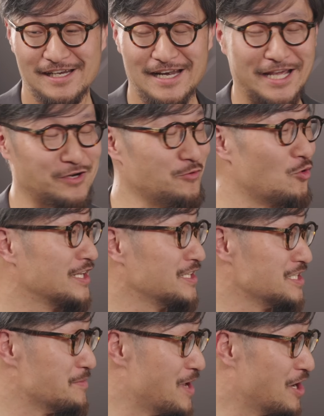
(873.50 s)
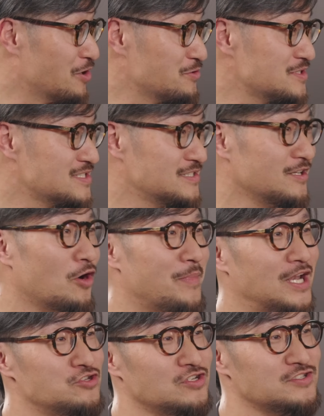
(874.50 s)
Like writing emails or
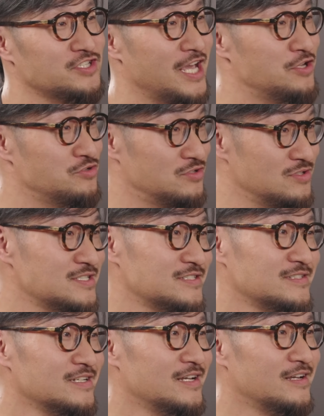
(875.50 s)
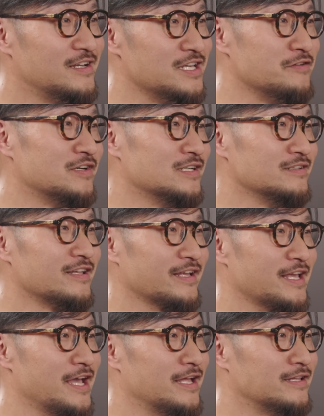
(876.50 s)
managing schedules, even
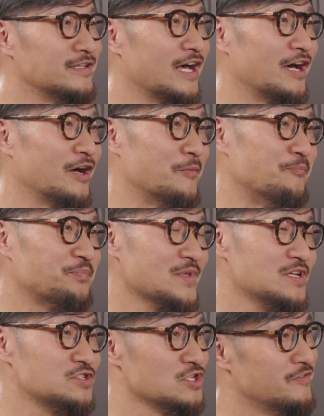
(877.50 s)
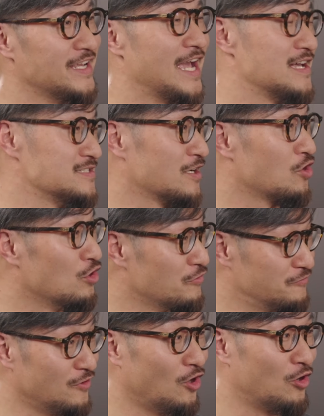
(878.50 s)
can serving as a
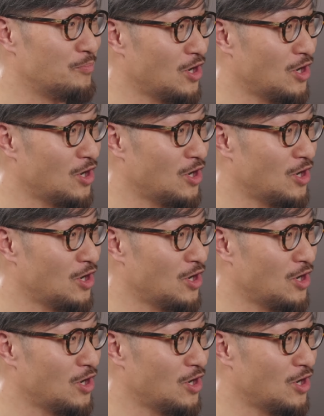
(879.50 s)
golf or